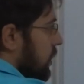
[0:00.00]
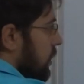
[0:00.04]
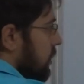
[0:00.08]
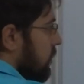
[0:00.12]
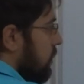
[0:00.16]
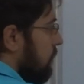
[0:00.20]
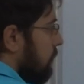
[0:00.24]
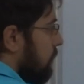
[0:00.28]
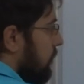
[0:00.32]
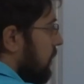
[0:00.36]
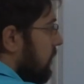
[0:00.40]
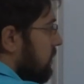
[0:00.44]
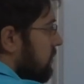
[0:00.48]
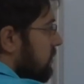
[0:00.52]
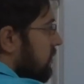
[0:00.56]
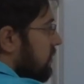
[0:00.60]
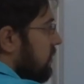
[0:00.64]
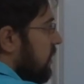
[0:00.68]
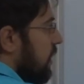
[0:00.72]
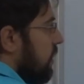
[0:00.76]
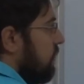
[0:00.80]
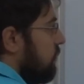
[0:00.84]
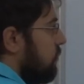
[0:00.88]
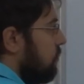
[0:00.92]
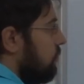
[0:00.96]
the bases
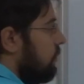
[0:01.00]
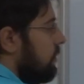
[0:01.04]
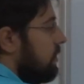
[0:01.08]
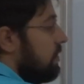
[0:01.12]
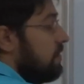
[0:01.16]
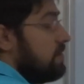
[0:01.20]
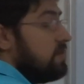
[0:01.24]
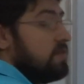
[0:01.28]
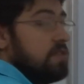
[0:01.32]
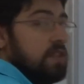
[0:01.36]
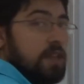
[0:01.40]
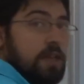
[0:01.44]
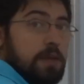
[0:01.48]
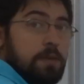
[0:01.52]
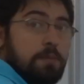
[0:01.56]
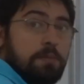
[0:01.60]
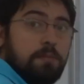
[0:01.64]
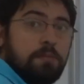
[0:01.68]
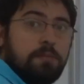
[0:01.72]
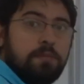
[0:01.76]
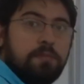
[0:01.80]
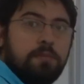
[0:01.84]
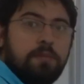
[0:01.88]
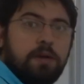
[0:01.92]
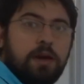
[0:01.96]
have to be the
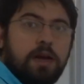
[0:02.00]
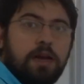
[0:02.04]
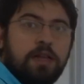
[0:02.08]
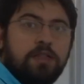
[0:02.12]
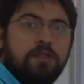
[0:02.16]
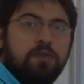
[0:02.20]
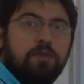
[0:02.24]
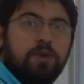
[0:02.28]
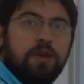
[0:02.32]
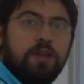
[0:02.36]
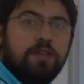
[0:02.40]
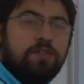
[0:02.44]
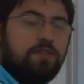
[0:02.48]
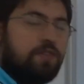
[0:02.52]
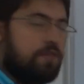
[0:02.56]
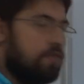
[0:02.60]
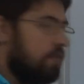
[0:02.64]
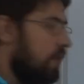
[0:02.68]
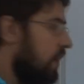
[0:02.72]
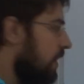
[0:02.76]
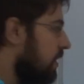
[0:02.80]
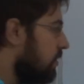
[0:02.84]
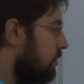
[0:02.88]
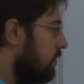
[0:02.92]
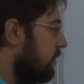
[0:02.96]
same, otherwise your
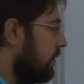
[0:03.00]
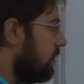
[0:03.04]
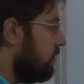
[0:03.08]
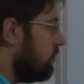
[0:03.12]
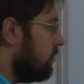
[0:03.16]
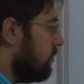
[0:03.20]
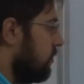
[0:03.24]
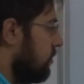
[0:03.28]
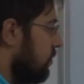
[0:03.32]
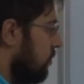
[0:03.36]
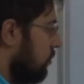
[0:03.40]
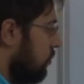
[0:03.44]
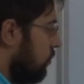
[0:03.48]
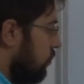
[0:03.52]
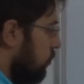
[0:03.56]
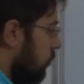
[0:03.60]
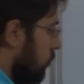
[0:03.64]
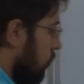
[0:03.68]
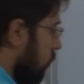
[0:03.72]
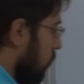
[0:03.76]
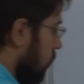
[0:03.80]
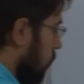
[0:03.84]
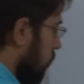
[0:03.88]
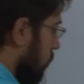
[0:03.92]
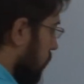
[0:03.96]
factoring is gonna go
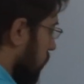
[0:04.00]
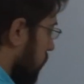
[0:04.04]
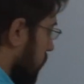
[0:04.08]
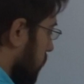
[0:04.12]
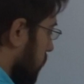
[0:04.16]
wrong.